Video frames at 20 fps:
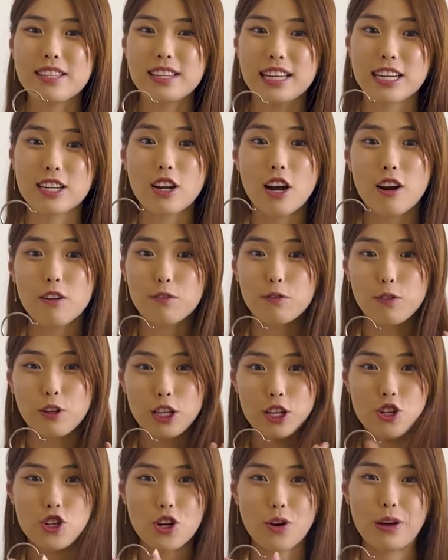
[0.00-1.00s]
like not really
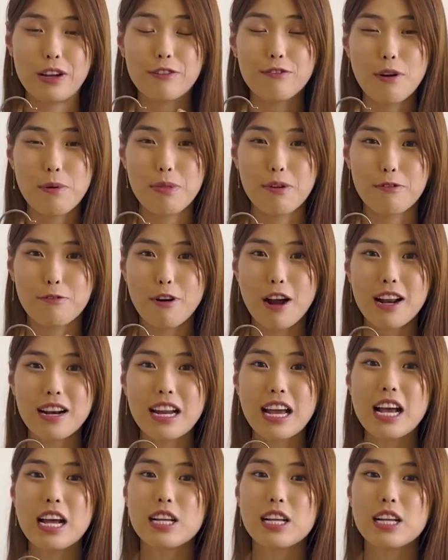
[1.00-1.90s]
showing from the front,